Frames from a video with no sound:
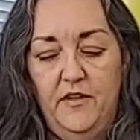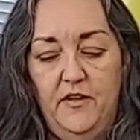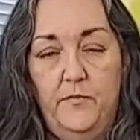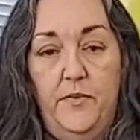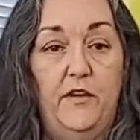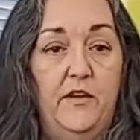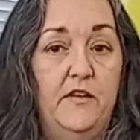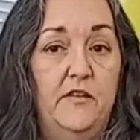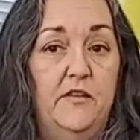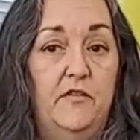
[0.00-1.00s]

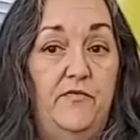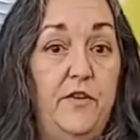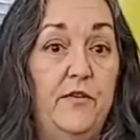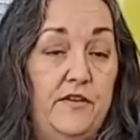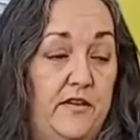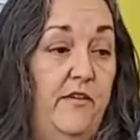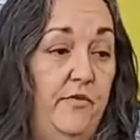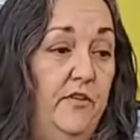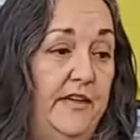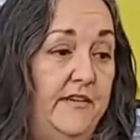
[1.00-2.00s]
Because fear is
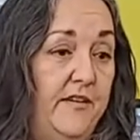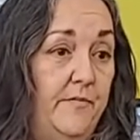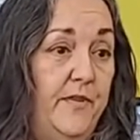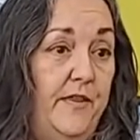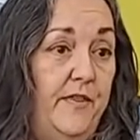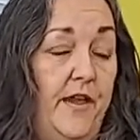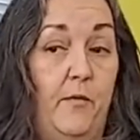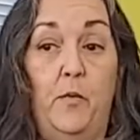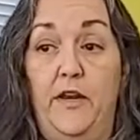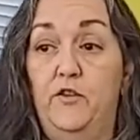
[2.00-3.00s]
definitely something that
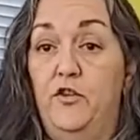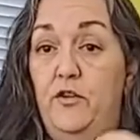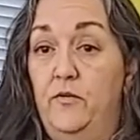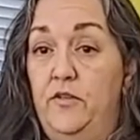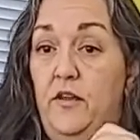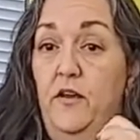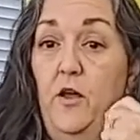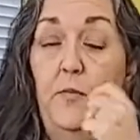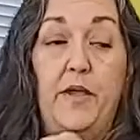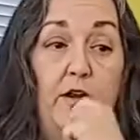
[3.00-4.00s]
when it shows
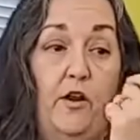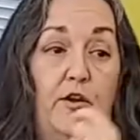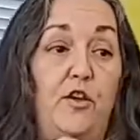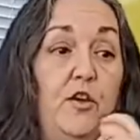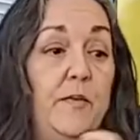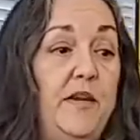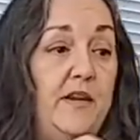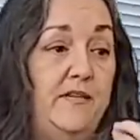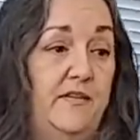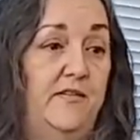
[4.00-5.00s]
up in our human
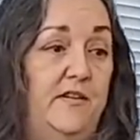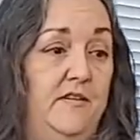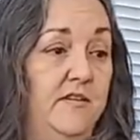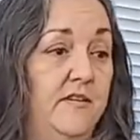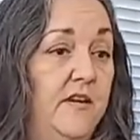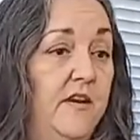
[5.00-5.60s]
existence,